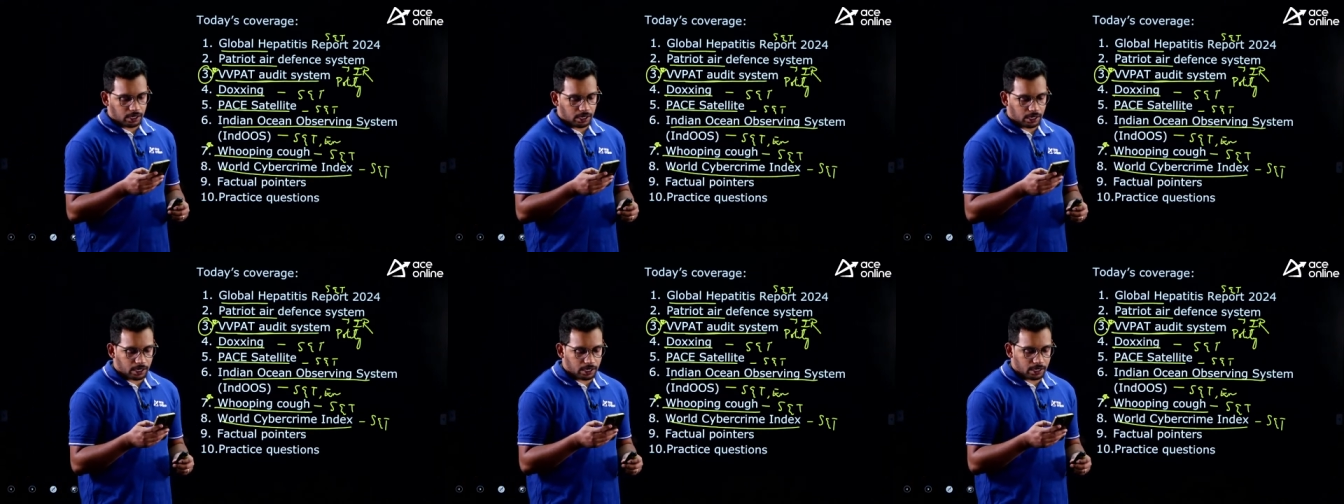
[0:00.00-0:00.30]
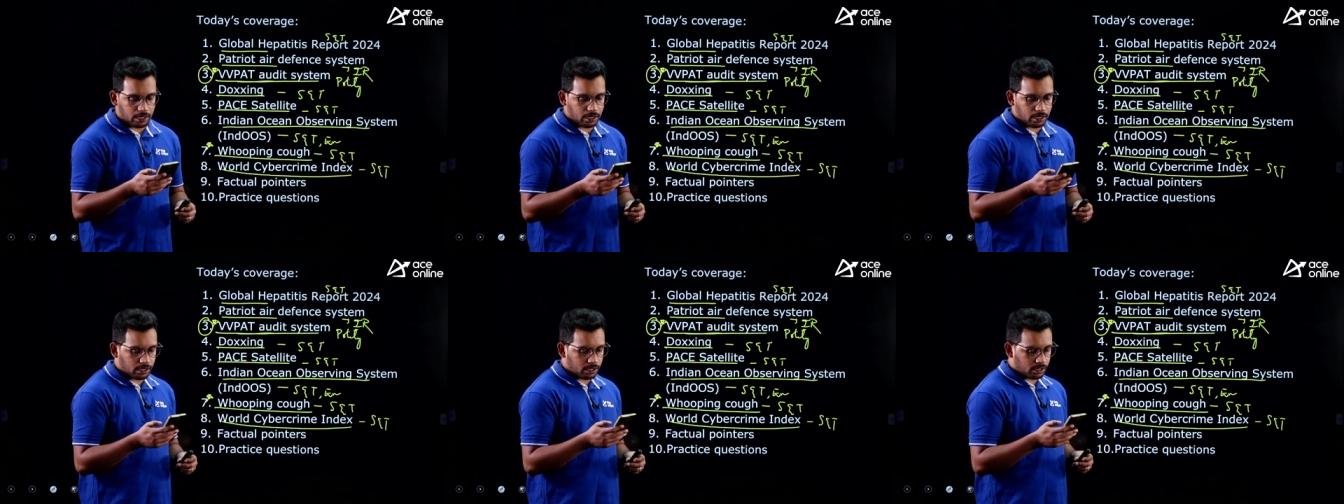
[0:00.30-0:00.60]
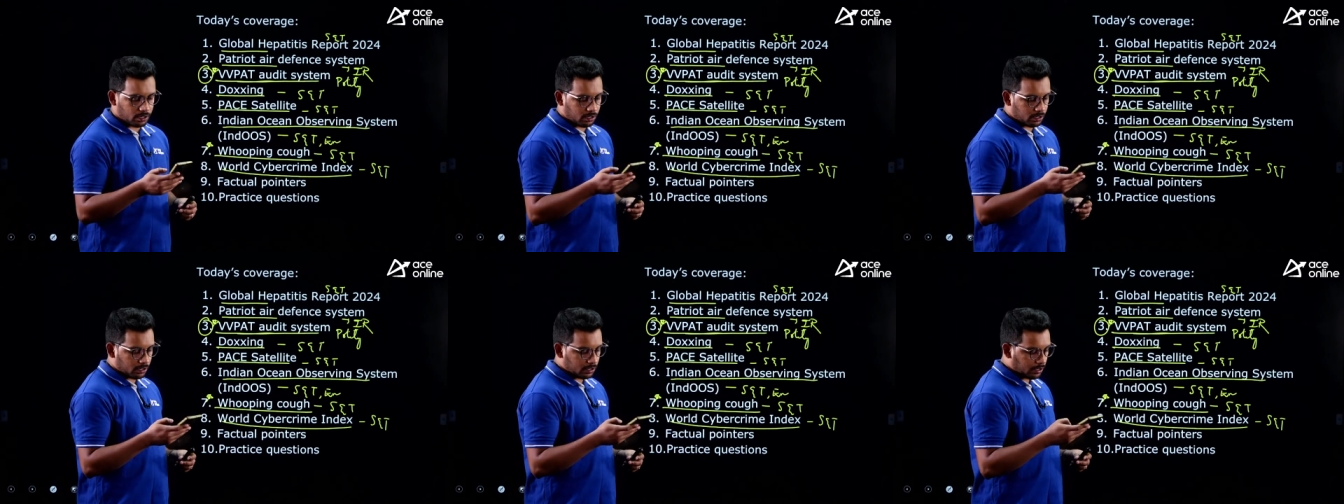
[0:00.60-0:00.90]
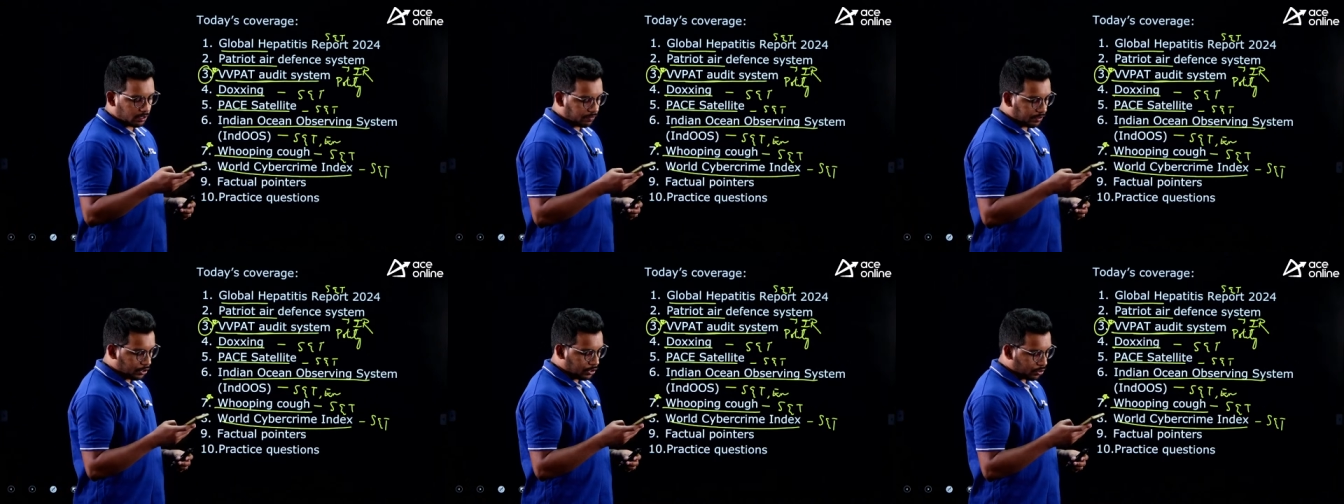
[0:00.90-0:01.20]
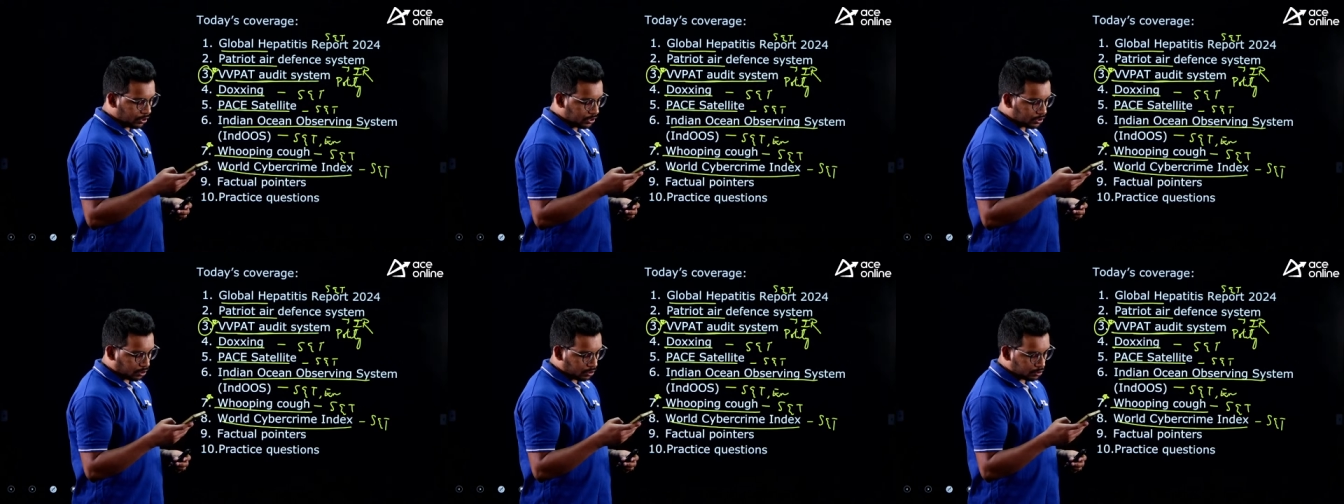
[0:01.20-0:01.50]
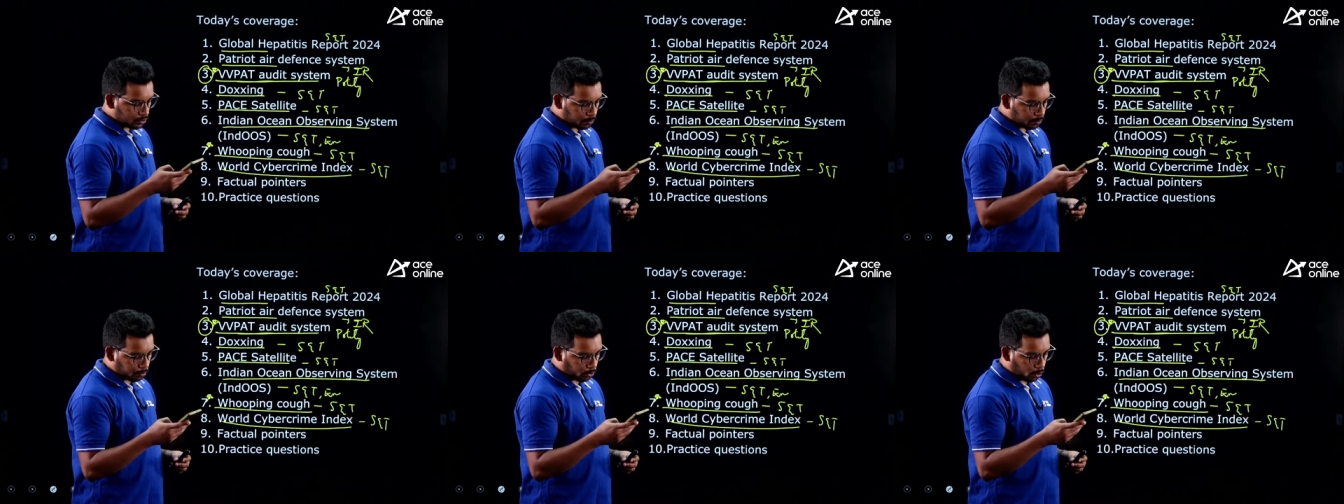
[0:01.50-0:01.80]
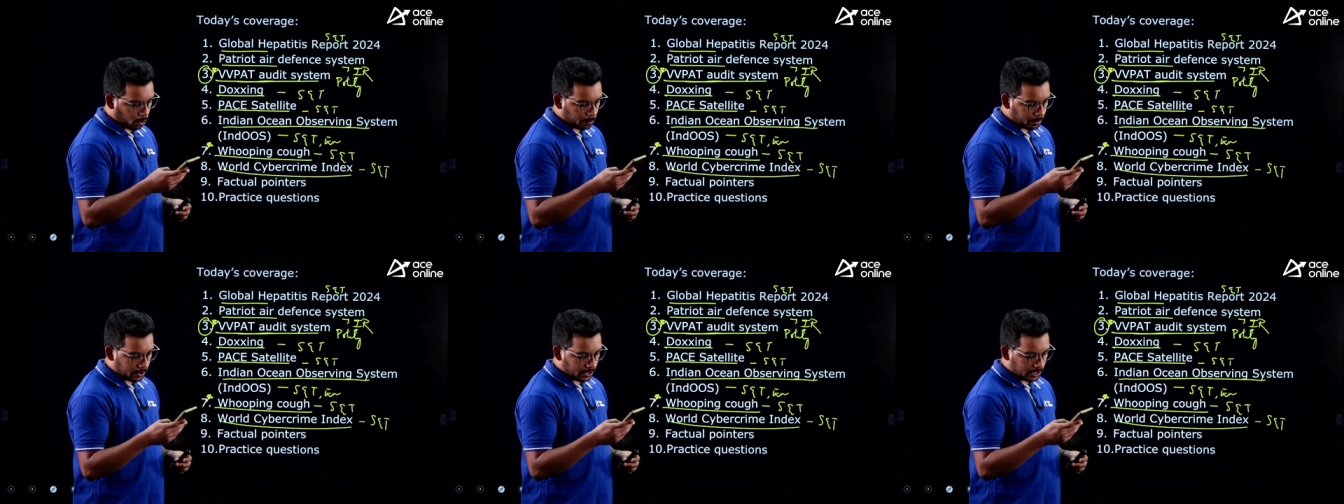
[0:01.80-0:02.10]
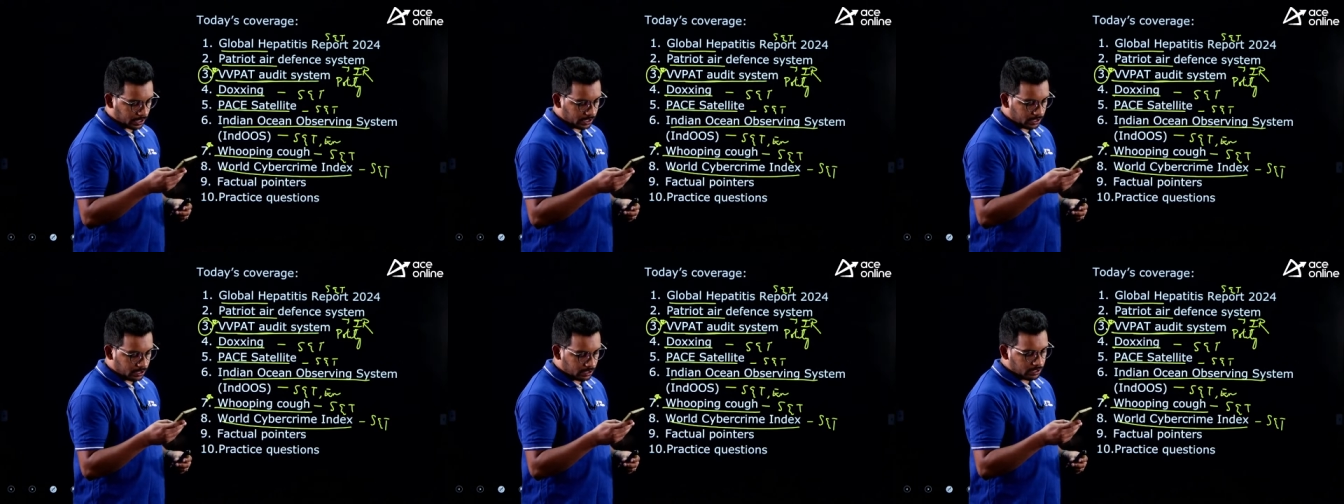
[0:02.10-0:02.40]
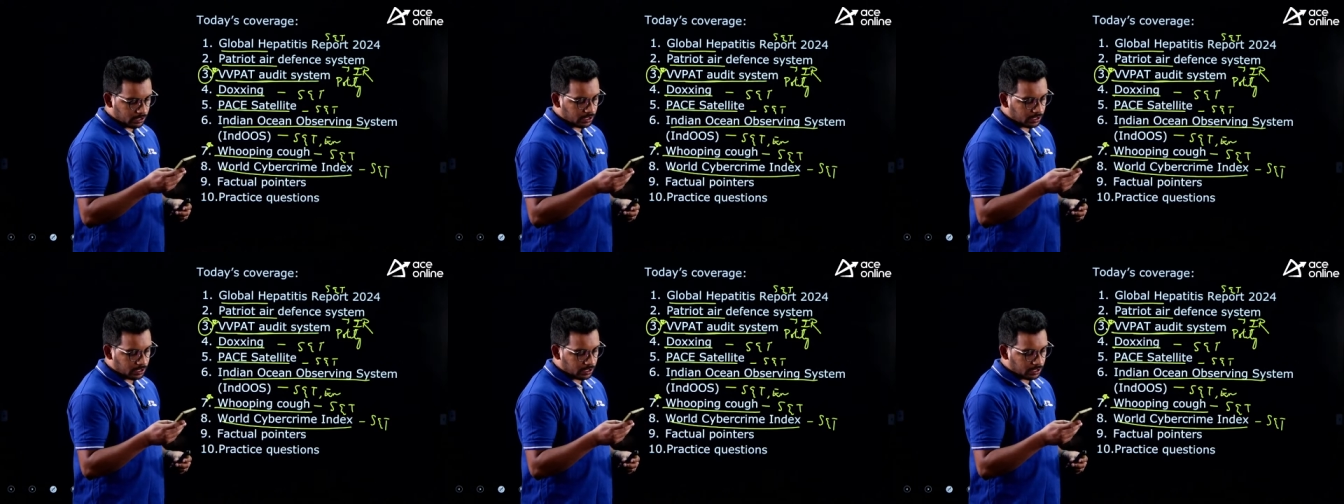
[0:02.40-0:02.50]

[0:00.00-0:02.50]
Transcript: and uh, the video is also proper right.